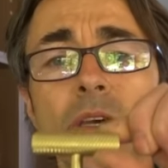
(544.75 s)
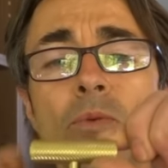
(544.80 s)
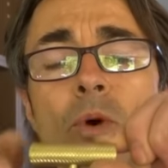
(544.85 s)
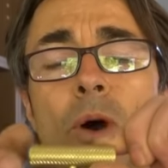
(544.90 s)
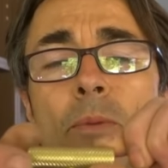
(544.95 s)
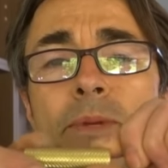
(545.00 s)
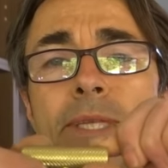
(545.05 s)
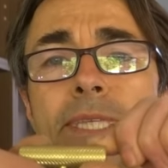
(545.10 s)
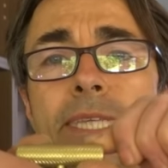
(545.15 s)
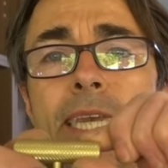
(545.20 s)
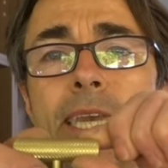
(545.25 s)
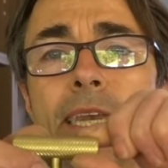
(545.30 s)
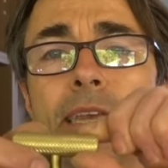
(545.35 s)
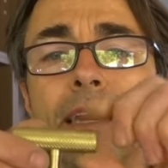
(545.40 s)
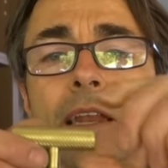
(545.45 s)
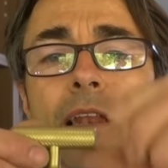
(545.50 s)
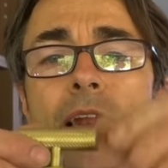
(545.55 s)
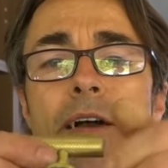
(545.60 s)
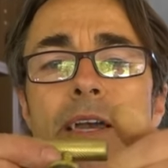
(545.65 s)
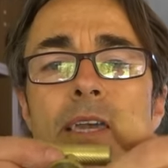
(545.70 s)
What I
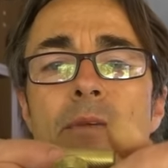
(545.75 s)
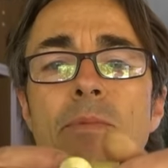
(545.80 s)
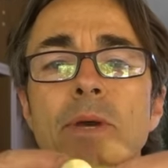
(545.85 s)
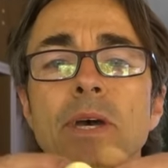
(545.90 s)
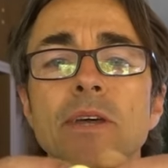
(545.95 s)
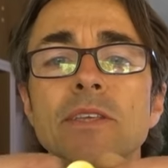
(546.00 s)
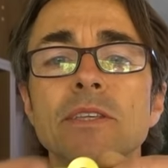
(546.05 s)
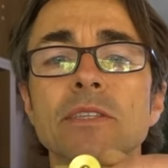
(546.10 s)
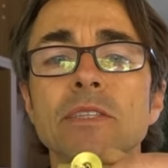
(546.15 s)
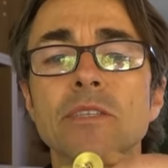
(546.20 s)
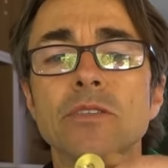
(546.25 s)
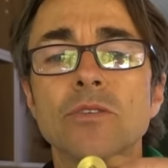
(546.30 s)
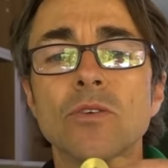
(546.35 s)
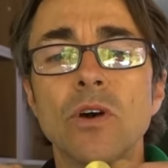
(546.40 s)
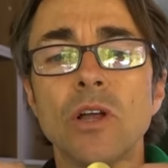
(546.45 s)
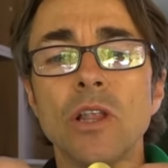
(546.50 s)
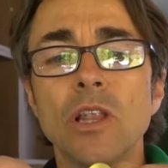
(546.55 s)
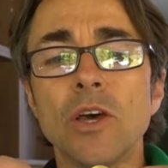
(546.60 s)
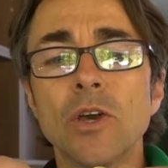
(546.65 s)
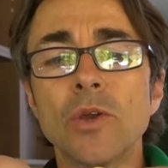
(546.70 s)
particularly like about this, it's
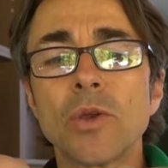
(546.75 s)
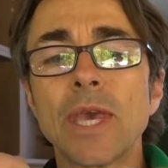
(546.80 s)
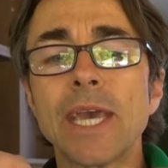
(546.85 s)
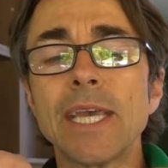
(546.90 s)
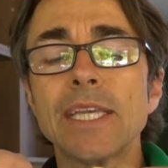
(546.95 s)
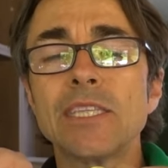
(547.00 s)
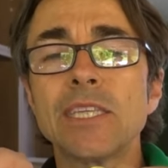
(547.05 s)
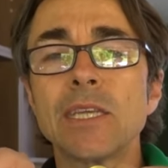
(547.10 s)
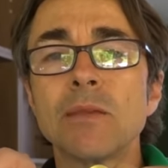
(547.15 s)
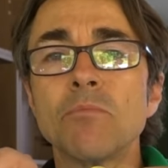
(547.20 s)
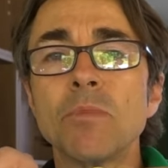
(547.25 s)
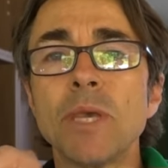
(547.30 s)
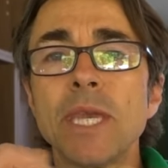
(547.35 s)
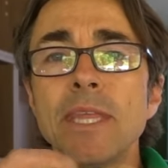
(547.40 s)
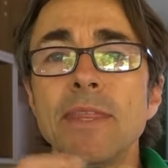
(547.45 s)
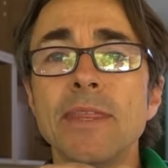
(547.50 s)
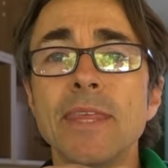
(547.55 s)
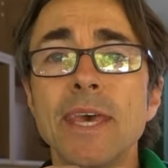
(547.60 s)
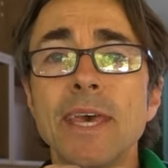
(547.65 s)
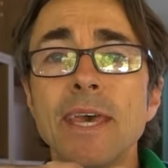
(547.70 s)
got a locating
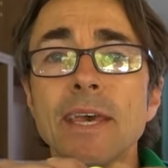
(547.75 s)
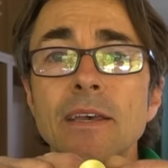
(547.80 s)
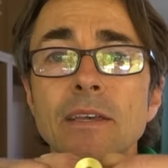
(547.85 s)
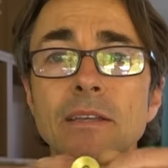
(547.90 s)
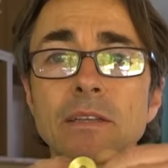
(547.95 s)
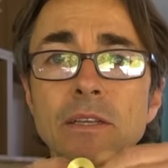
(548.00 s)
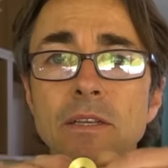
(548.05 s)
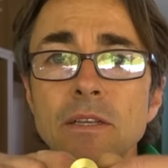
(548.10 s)
pin there,